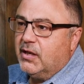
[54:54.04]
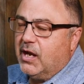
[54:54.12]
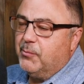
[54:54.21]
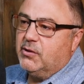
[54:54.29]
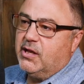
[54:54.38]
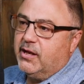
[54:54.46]

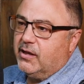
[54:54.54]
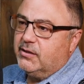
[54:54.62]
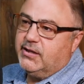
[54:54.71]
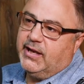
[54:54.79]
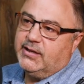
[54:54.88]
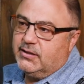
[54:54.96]
I'm relying on
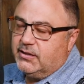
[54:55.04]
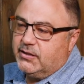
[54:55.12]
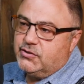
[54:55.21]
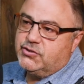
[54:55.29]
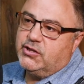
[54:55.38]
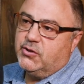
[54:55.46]
Caitlin
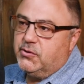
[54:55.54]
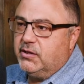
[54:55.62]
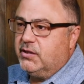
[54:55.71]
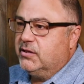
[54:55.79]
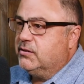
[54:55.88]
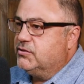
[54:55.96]
and
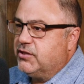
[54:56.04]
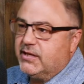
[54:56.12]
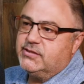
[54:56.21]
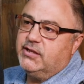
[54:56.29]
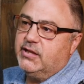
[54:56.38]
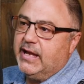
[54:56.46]
Shogi and
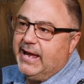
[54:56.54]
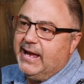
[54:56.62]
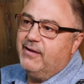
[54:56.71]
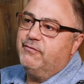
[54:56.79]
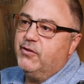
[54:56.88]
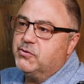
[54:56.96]
Jesse to
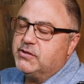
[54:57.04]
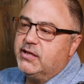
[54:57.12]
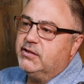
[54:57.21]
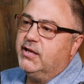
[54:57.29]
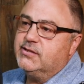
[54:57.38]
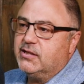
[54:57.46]
have those
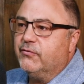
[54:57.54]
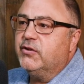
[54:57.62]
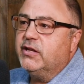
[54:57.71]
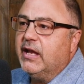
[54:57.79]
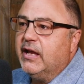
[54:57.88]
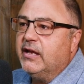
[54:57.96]
ideas
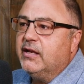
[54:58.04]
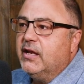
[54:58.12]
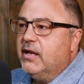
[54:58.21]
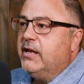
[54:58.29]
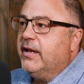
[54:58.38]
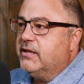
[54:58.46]
every day
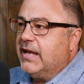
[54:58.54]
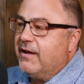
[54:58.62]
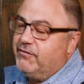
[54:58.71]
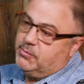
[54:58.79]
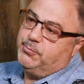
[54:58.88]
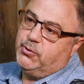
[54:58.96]
and to
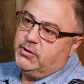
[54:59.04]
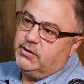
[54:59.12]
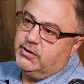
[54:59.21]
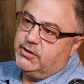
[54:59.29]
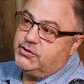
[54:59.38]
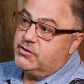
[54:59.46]
have input
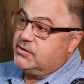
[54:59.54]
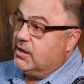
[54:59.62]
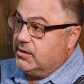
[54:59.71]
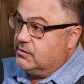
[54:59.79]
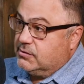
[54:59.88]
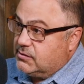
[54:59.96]
on dishes.
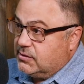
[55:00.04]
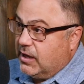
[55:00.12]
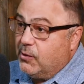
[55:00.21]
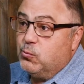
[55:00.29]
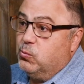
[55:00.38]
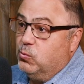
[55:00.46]
And
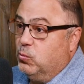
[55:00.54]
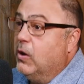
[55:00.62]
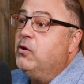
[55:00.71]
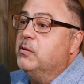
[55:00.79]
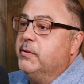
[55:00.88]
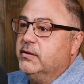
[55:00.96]
I
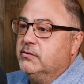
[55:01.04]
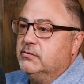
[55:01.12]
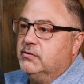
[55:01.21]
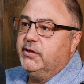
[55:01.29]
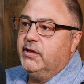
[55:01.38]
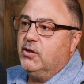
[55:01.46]
welcome it,
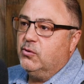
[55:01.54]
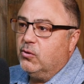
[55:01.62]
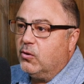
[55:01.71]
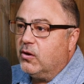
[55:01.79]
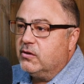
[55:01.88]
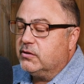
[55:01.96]
you know,
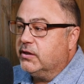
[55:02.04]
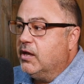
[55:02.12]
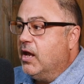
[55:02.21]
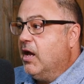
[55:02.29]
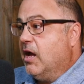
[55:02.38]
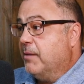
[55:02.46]
wholeheartedly.
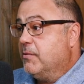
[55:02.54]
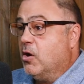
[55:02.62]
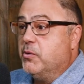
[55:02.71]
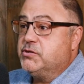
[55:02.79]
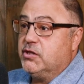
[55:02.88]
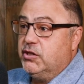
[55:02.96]
I'm not
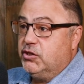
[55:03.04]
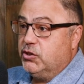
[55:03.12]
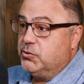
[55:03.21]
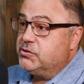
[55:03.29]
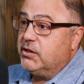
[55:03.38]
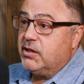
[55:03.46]
always going to
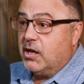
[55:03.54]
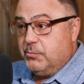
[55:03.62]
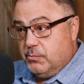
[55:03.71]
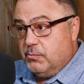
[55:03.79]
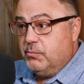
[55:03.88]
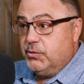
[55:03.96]
use it. I
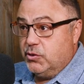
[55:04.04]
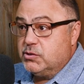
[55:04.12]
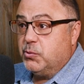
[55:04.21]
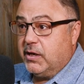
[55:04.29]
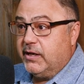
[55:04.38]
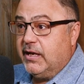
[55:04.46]
use
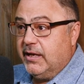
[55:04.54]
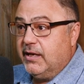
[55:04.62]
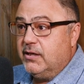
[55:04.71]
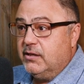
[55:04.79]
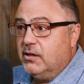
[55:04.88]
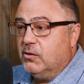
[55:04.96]
it when I
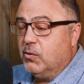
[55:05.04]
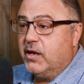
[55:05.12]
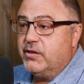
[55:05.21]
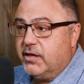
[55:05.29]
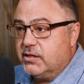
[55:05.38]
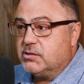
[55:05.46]
can or when
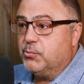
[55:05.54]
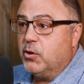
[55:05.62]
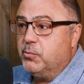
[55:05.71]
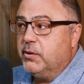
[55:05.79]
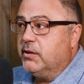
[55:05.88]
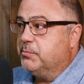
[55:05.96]
I think it's
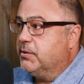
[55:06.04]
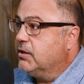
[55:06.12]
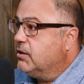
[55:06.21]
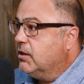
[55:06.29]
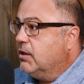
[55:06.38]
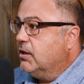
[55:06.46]
appropriate.
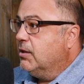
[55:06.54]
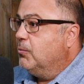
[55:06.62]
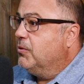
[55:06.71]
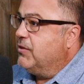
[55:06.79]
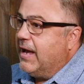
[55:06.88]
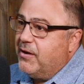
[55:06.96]
But
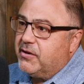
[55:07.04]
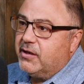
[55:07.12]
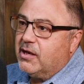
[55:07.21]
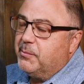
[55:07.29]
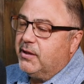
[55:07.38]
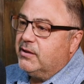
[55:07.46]
without
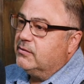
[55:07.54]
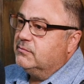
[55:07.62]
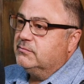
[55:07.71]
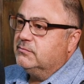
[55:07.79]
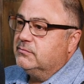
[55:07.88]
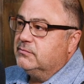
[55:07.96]
it, I mean,
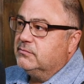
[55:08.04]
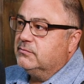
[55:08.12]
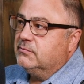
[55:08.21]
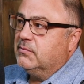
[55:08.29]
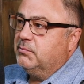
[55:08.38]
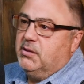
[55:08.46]

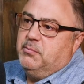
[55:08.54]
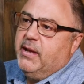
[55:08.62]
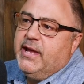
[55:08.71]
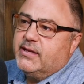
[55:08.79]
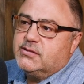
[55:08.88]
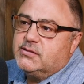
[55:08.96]
it'd be a
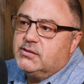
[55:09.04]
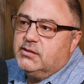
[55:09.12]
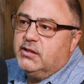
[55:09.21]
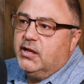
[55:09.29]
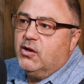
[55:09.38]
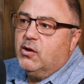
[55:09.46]
mess,
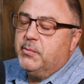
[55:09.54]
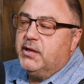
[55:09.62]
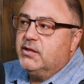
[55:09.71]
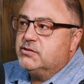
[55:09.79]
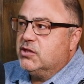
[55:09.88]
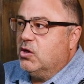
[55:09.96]
you know. I
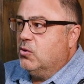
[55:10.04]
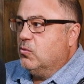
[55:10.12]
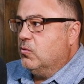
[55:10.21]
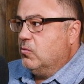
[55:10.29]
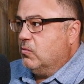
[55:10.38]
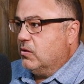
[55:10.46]
mean,
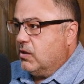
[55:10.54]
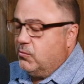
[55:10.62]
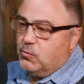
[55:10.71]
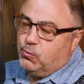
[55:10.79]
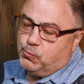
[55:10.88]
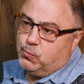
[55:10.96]
so
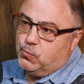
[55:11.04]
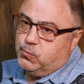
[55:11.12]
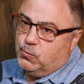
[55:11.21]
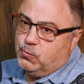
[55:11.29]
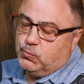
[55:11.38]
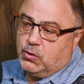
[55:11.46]
we're,
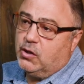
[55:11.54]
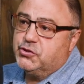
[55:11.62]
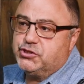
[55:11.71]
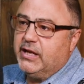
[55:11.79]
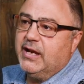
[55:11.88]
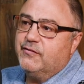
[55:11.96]
we're all
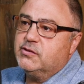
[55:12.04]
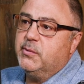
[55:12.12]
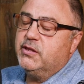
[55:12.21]
chefs.